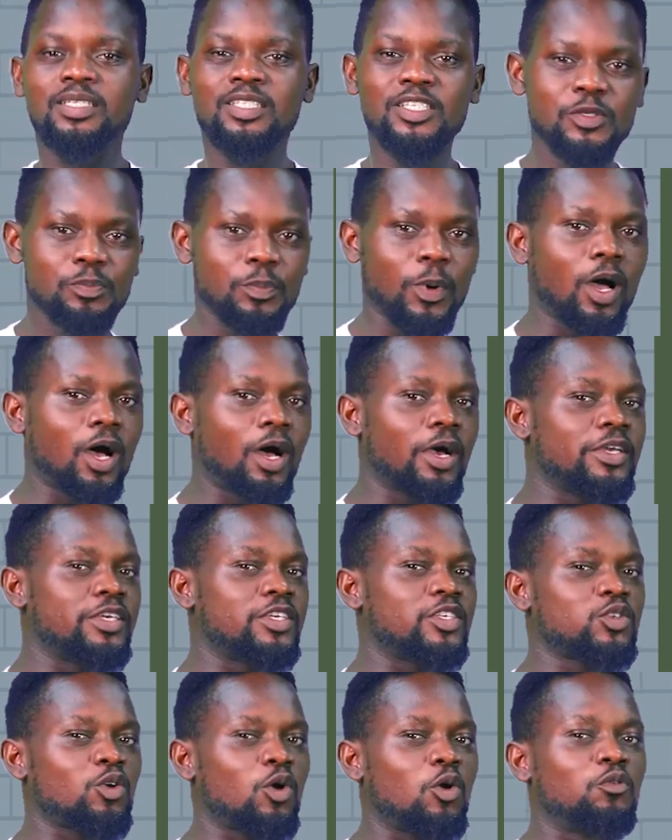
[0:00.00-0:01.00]
This power
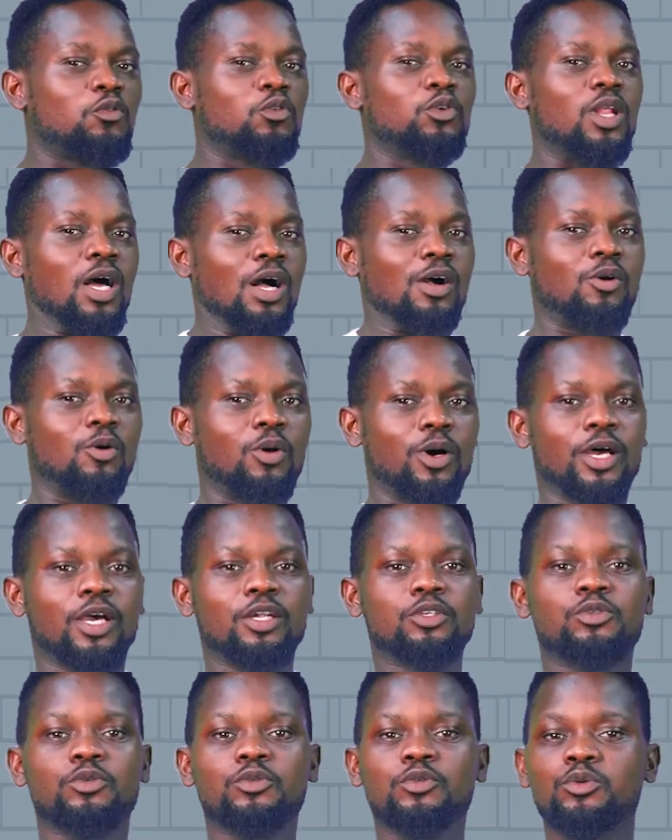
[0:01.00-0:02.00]
is often
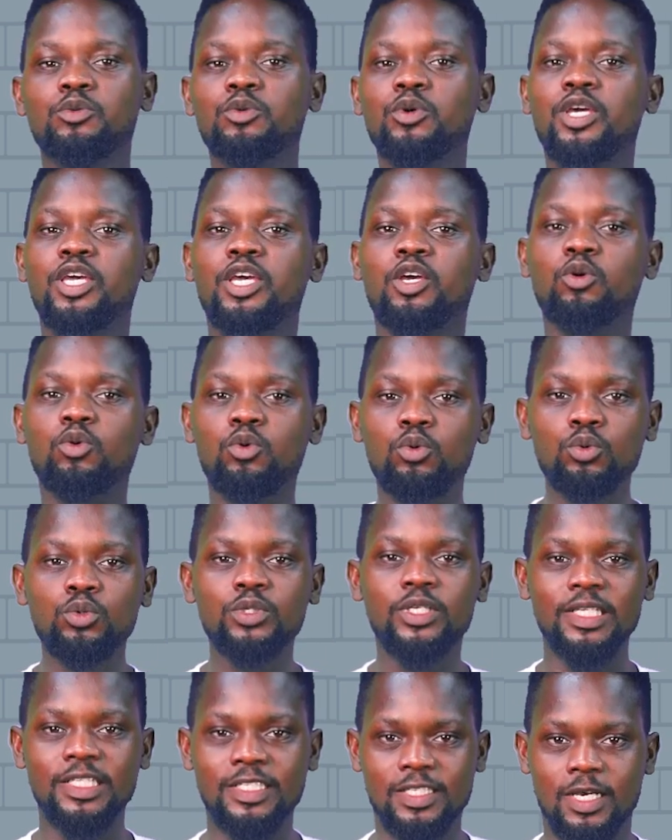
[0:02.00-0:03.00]
acquired through a
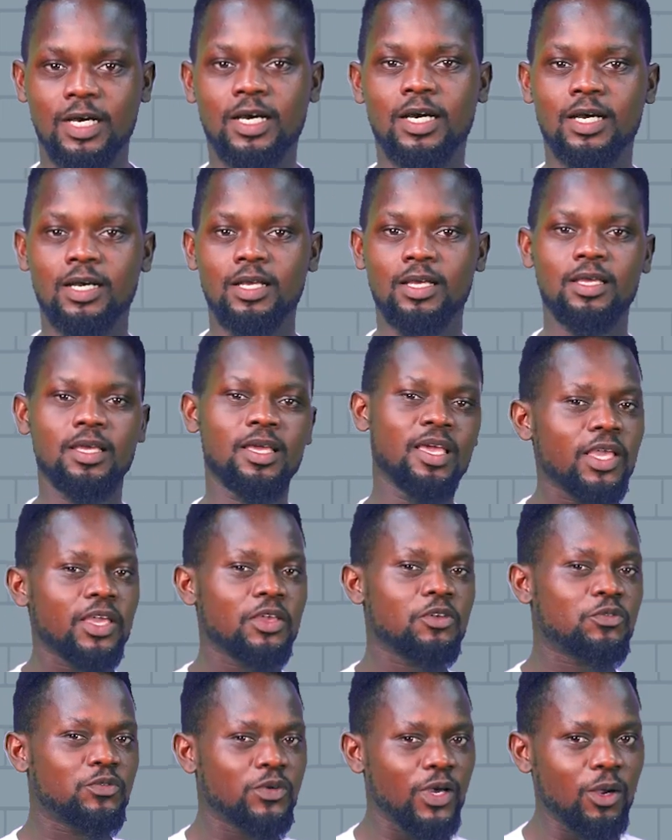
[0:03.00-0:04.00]
coup d'etat,
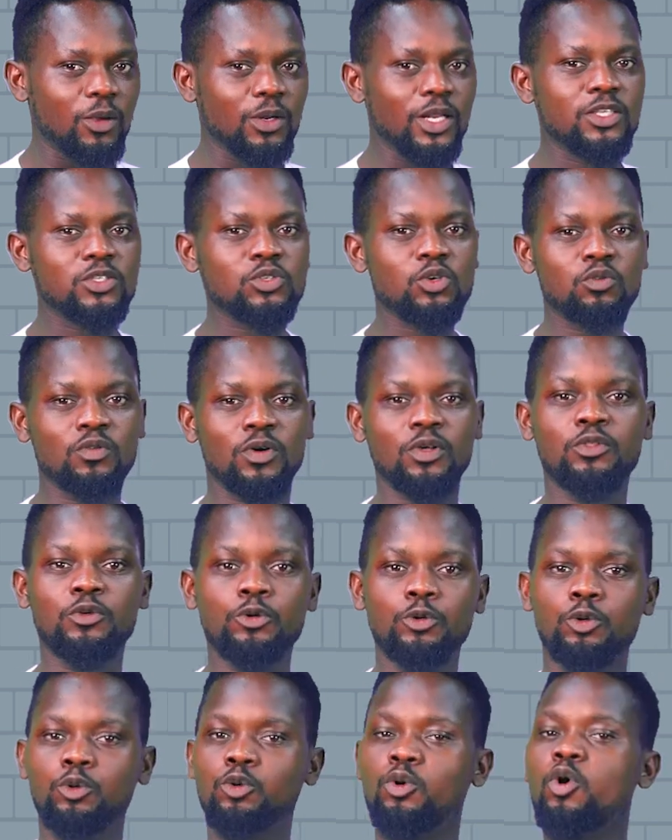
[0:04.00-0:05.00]
a violent
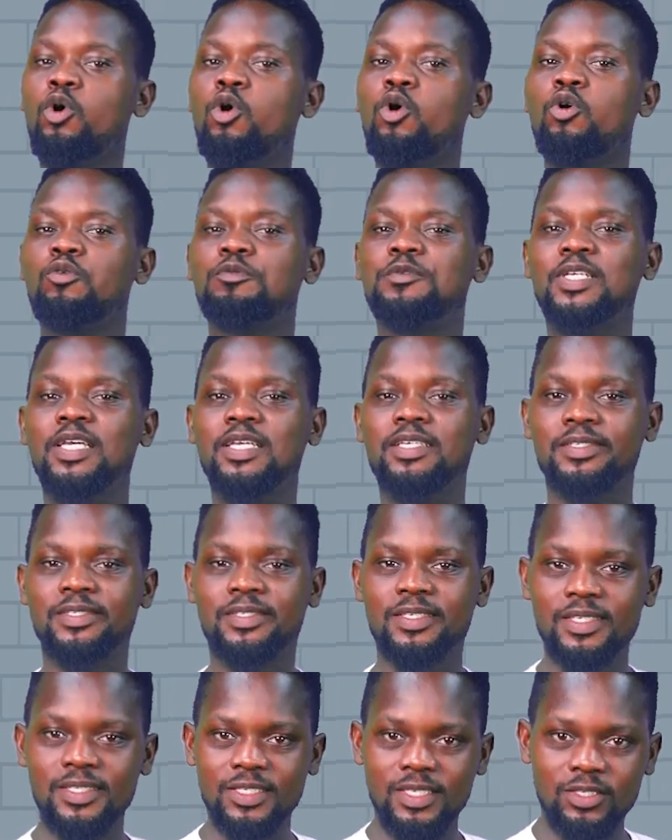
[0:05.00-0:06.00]
overthrow of the
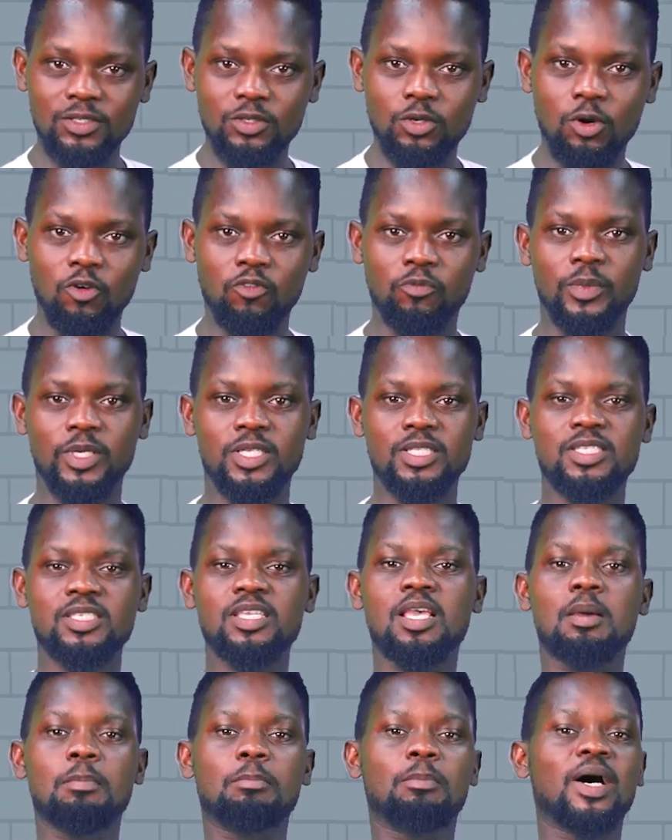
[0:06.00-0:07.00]
existing
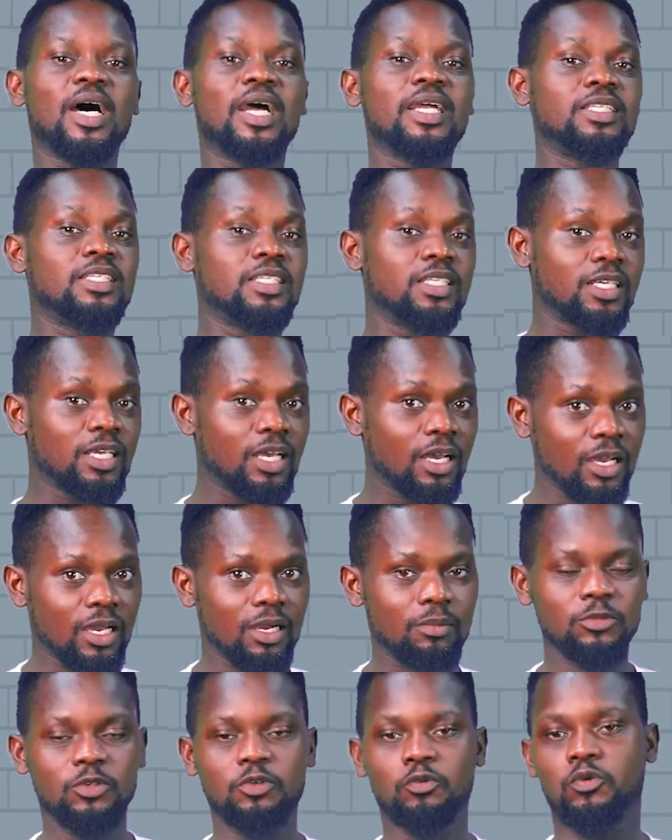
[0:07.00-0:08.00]
government by the
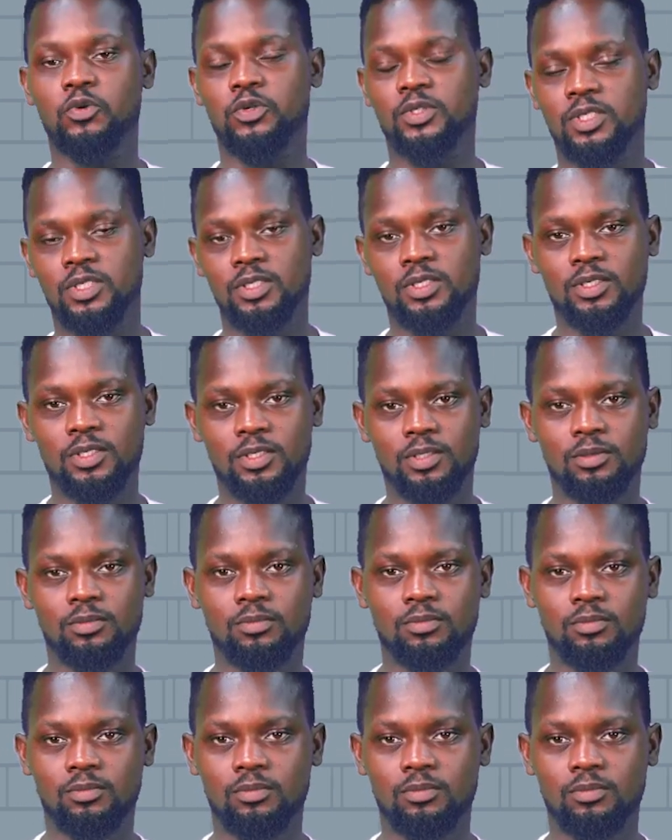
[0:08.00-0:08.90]
armed forces.